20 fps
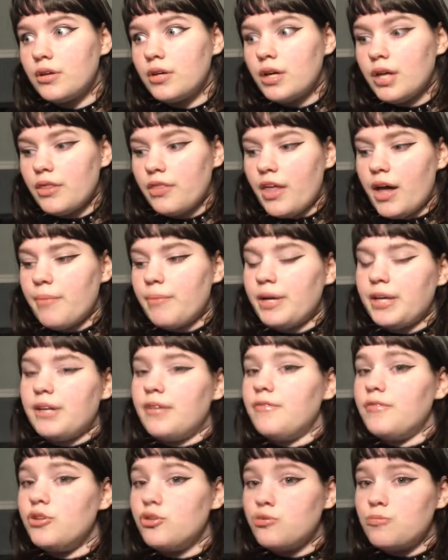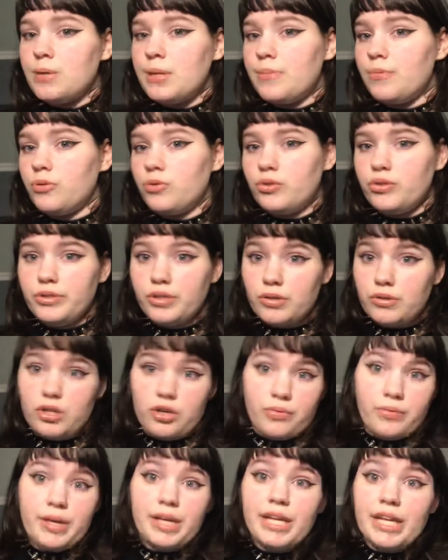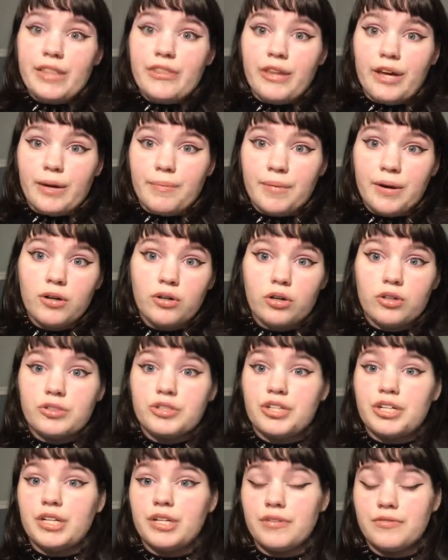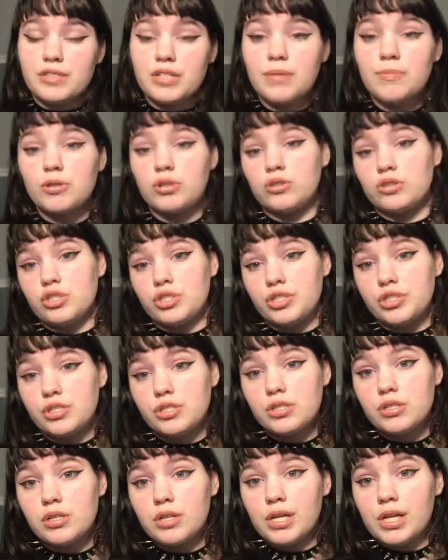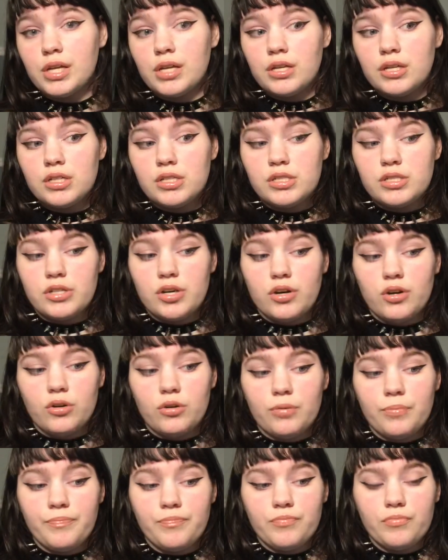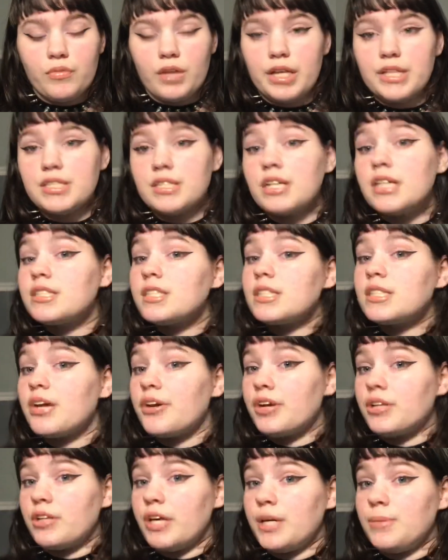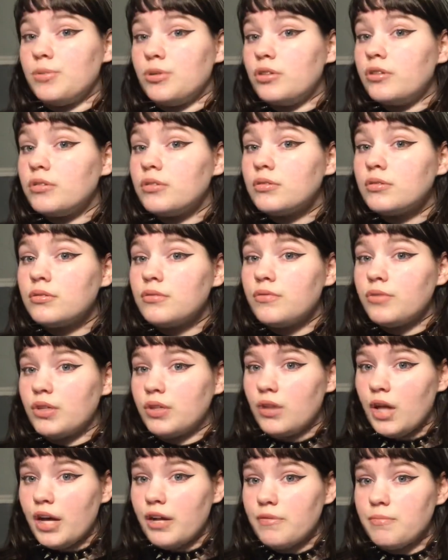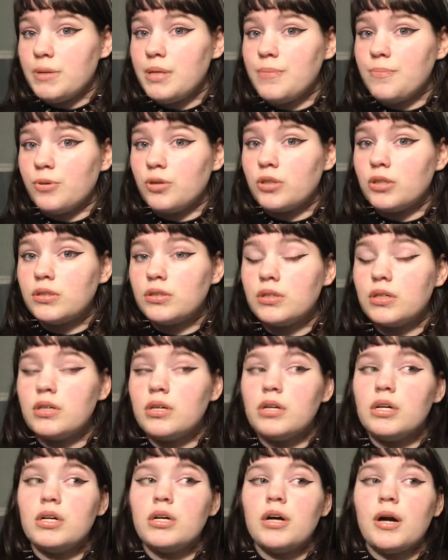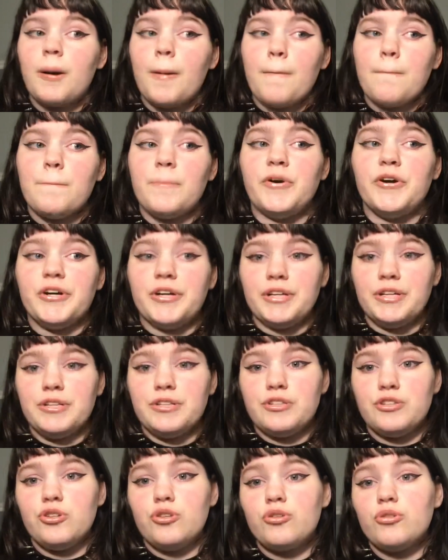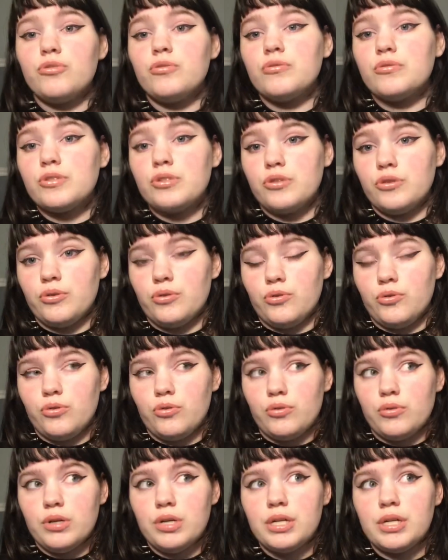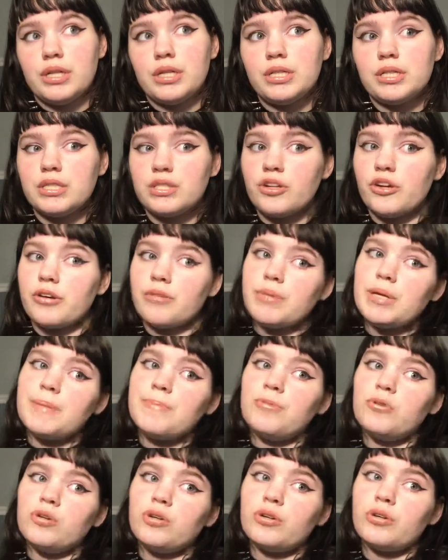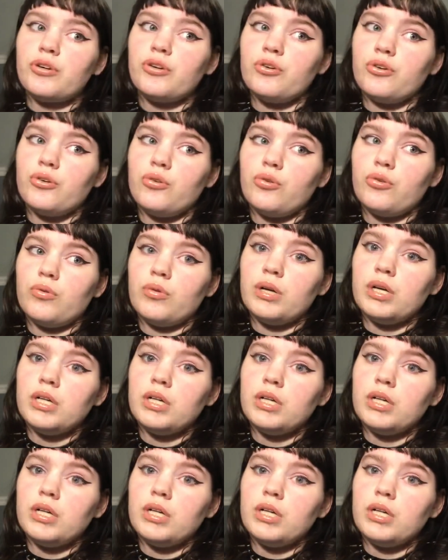That might confuse people who don't know anything about alternative subcultures. So it's a necessary label for a lot of people. But due to certain people who